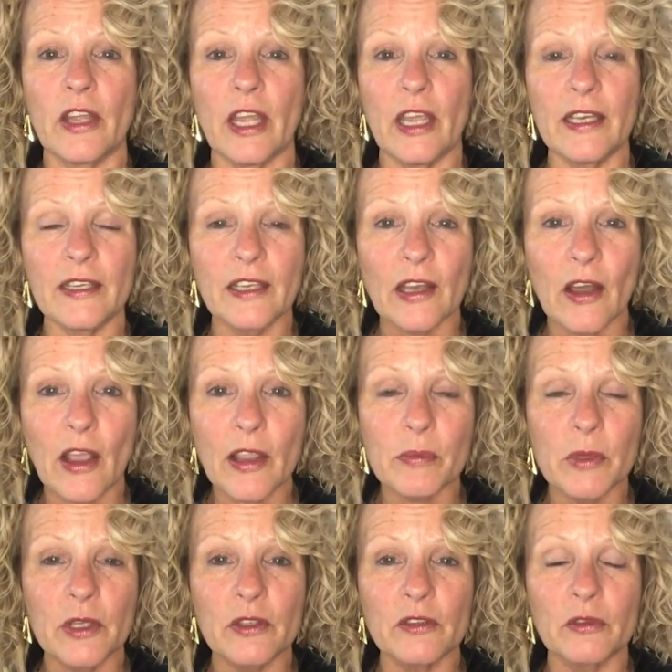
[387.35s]
in
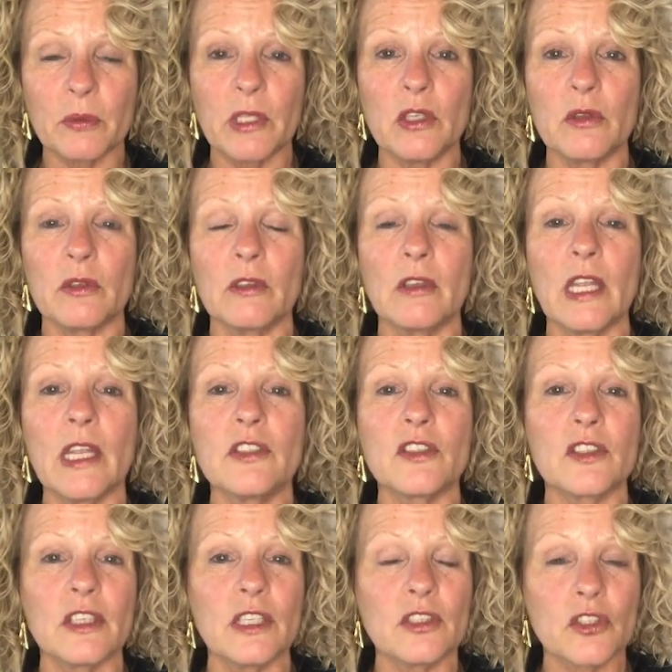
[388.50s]
alignment, when you,
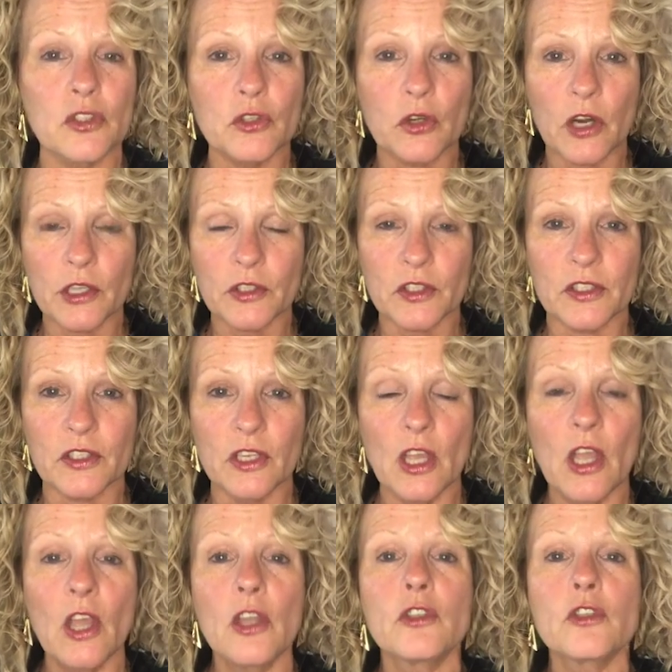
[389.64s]
it's, it's trust
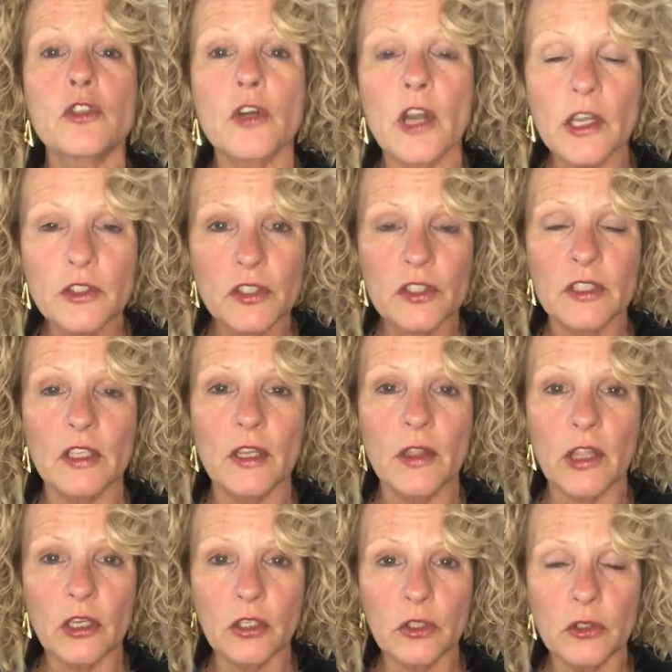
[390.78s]
Trust
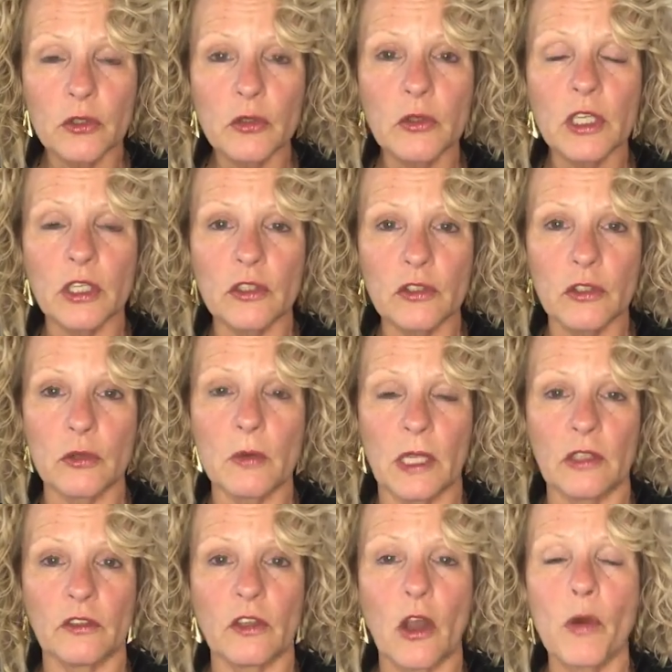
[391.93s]
that you can do
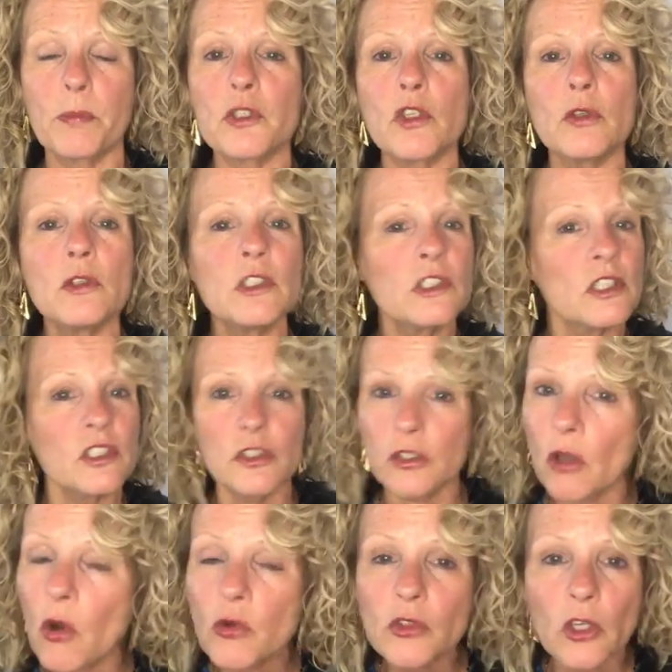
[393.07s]
it. Opportunities
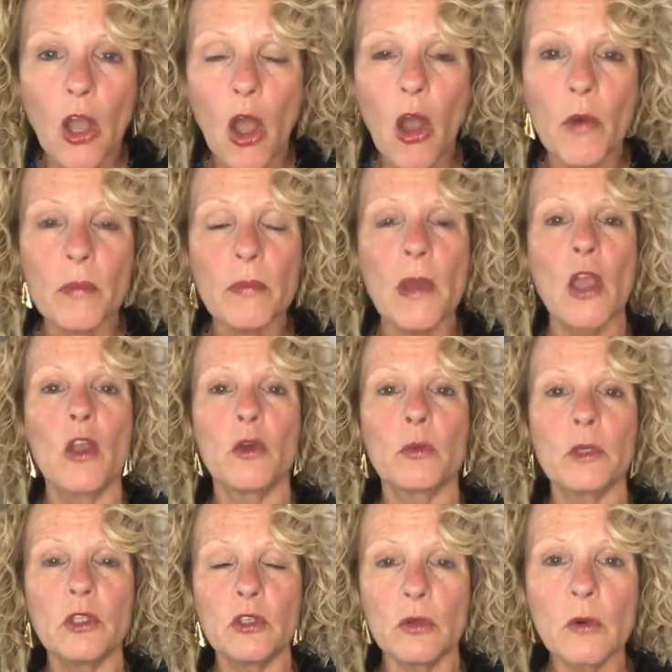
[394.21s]
don't come
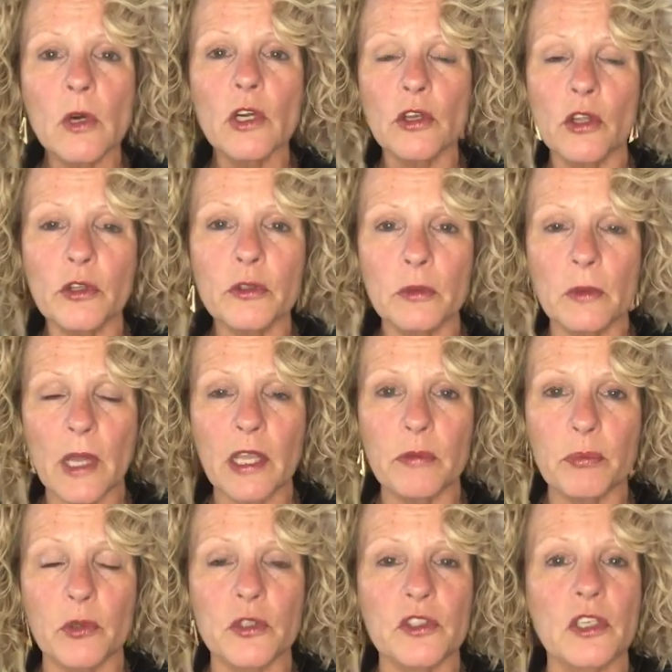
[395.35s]
when you are not the
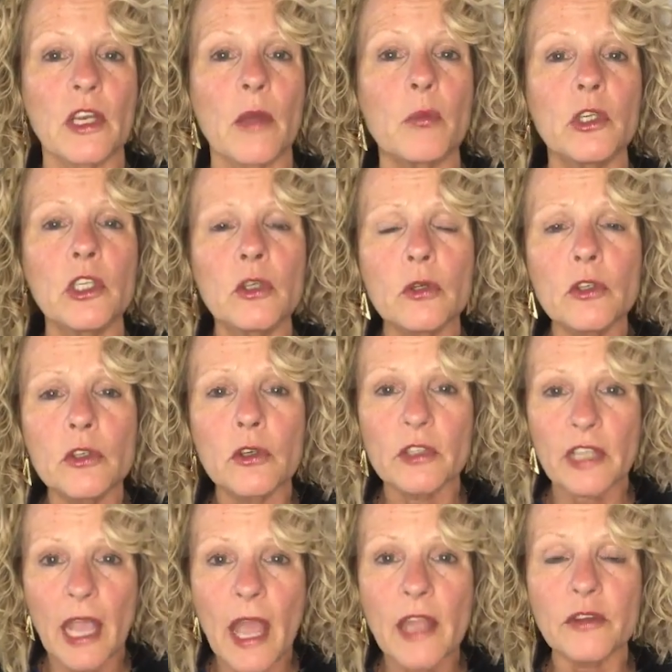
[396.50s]
right person and when you're
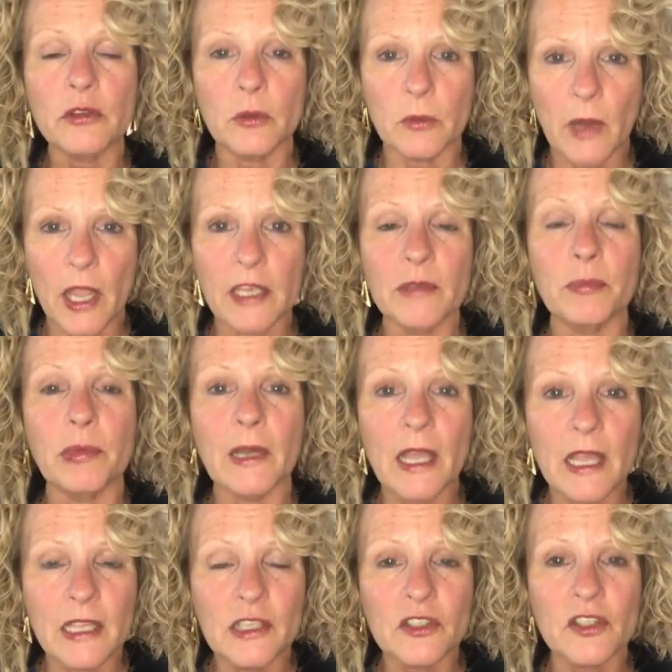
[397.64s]
not at the right
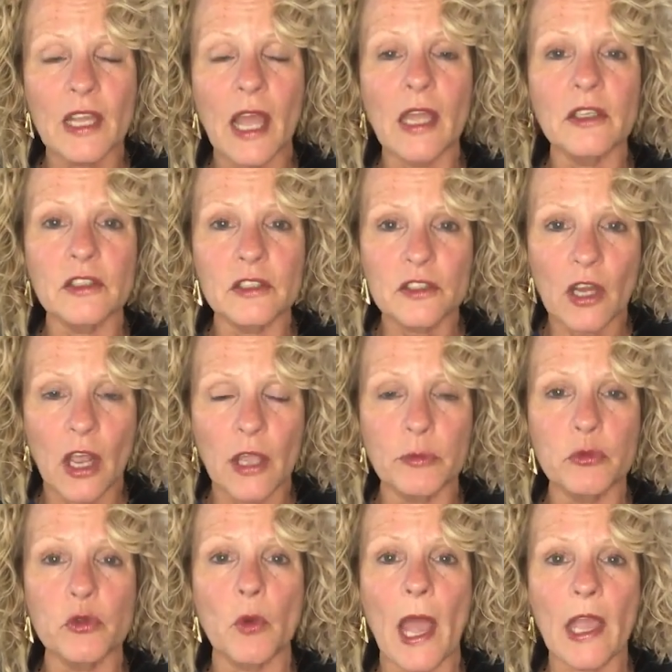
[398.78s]
place at the
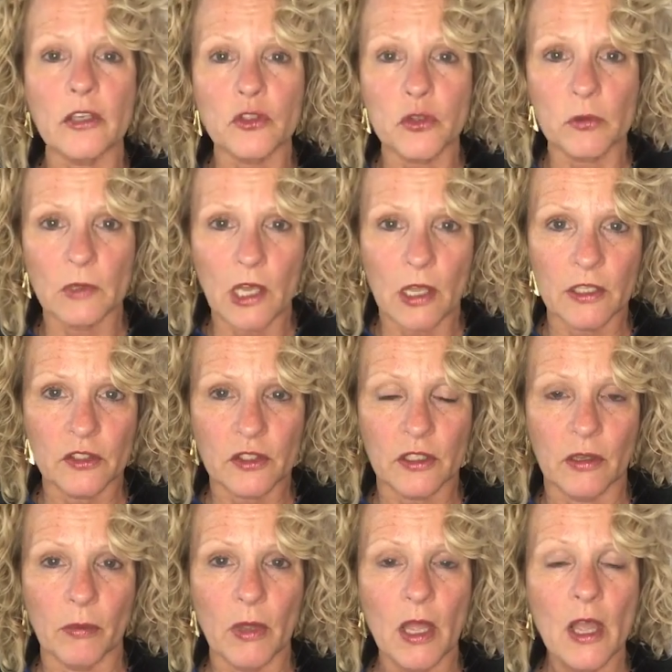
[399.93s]
time to actualize
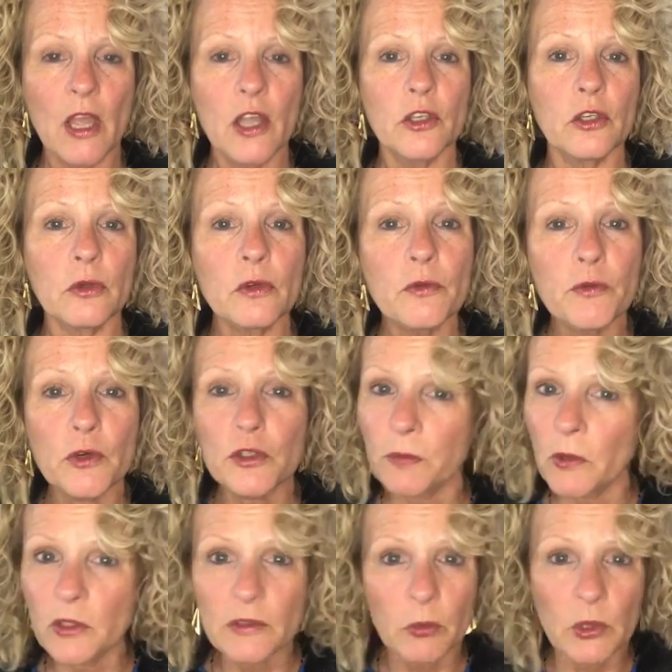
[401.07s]
them. The universe
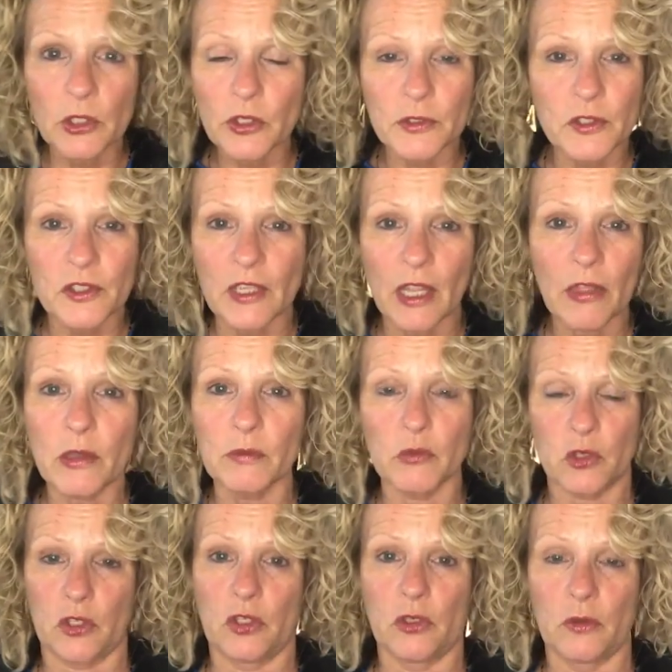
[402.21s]
will not send them
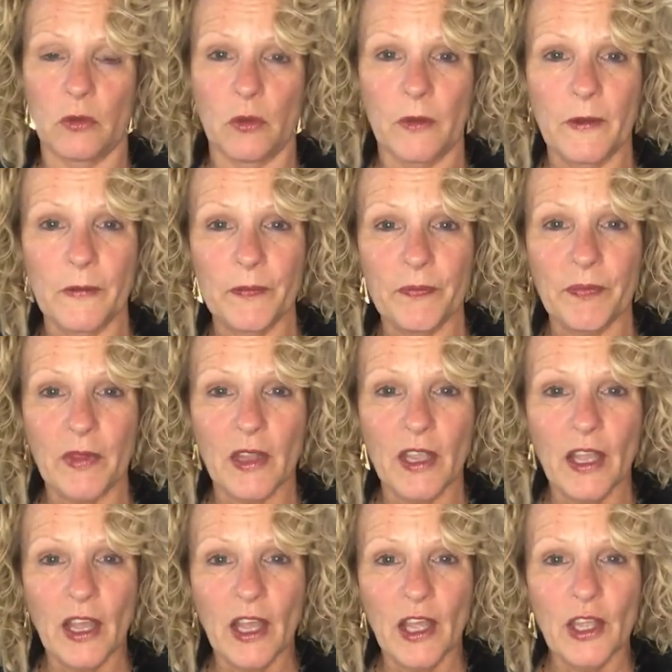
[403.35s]
to you.
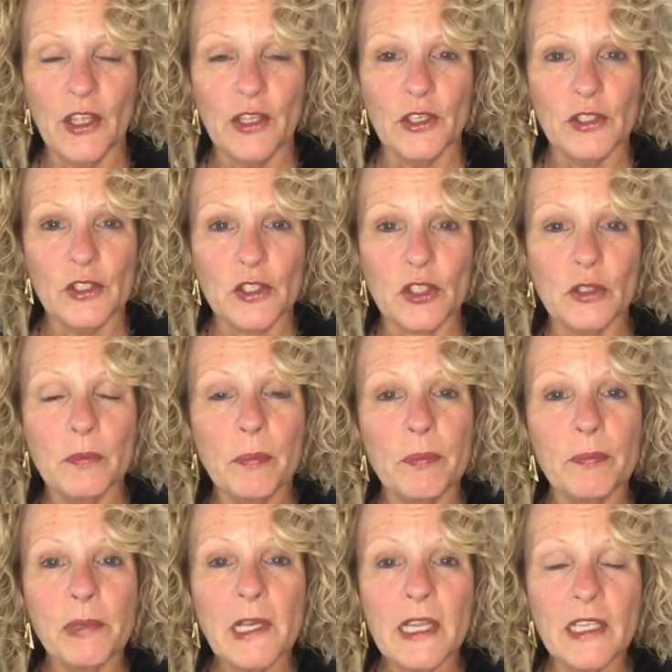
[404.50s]
So
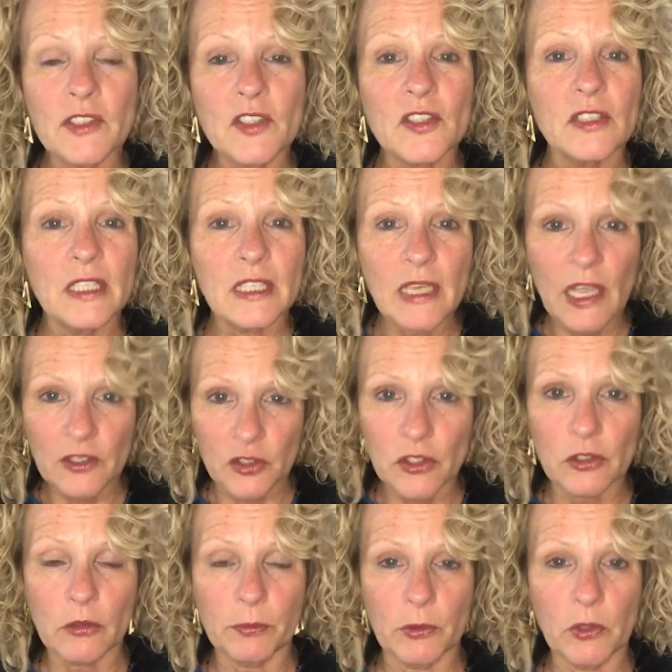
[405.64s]
please,
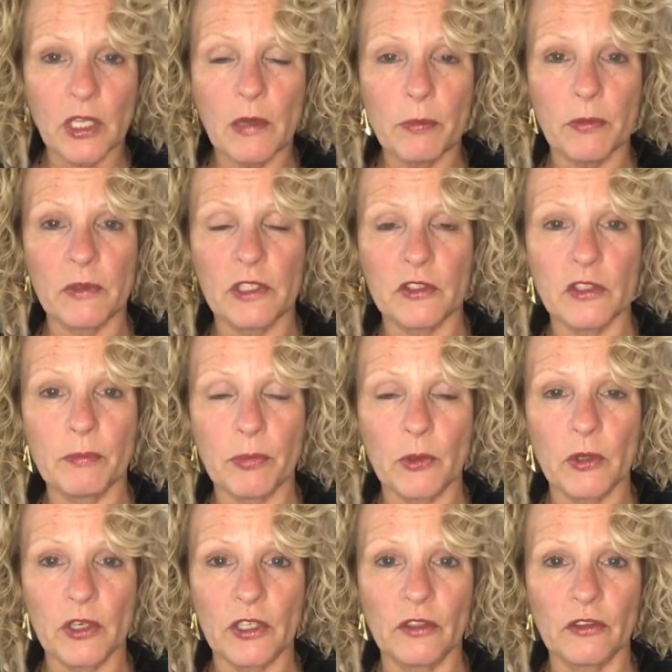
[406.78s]
yes, your bookkeeper is
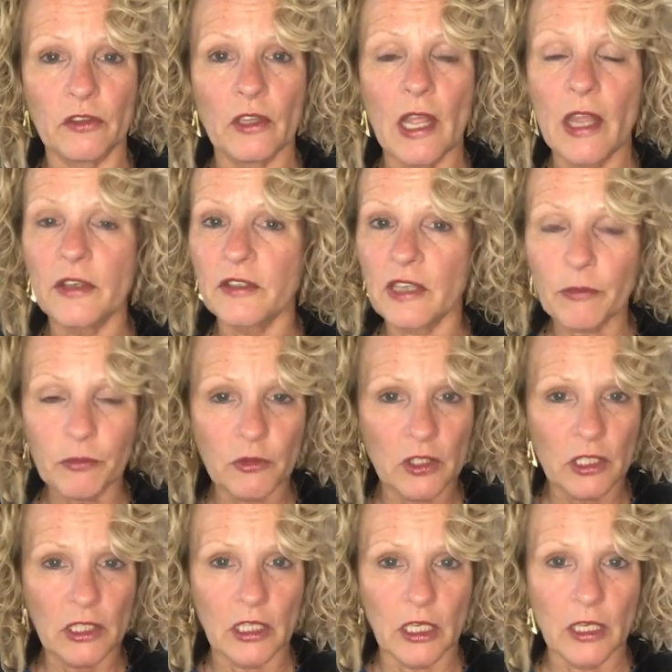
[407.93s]
important,
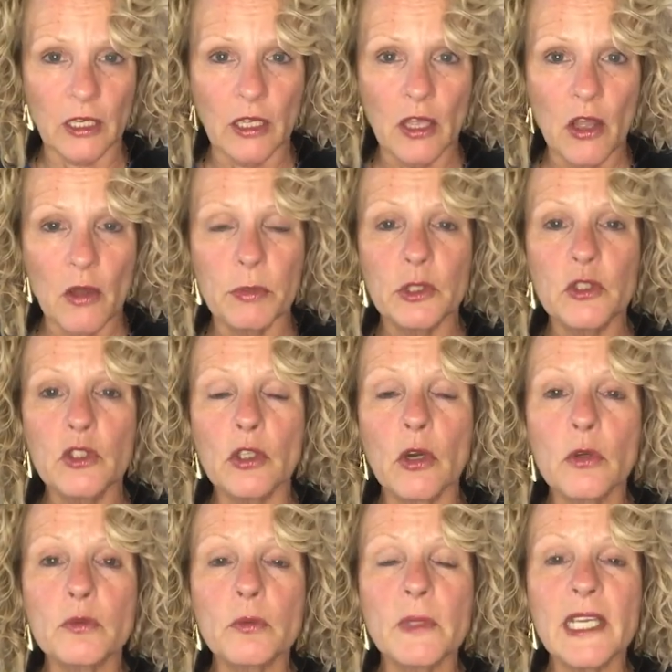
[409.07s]
definitely. But
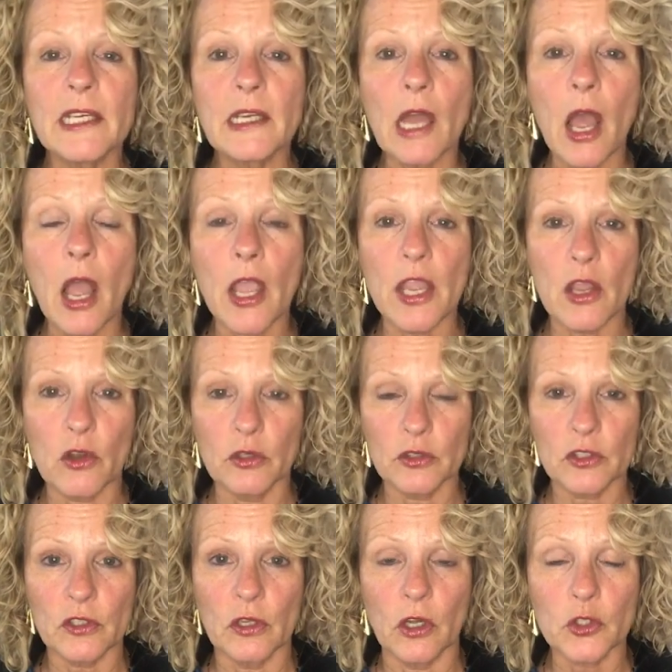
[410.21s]
don't rely
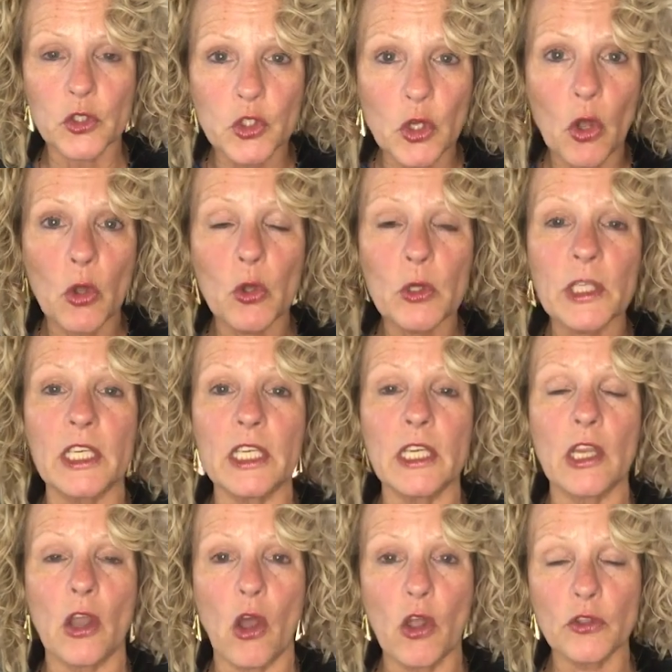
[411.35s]
on
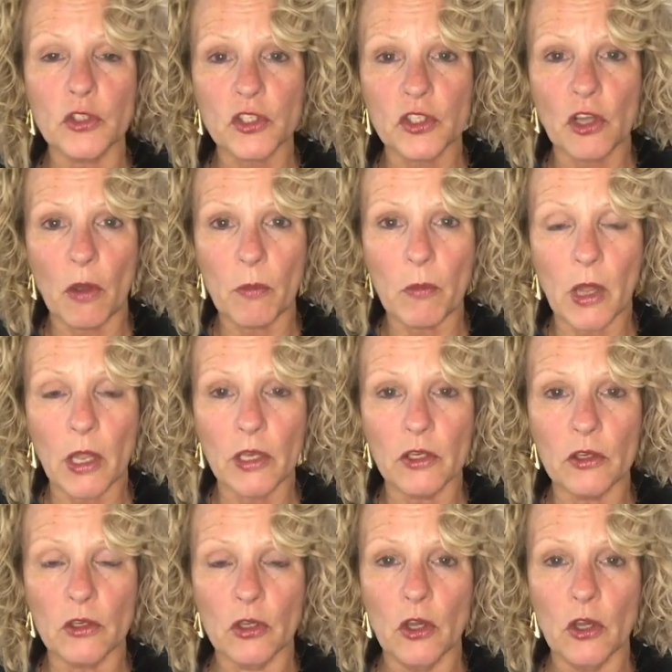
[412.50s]
solely on someone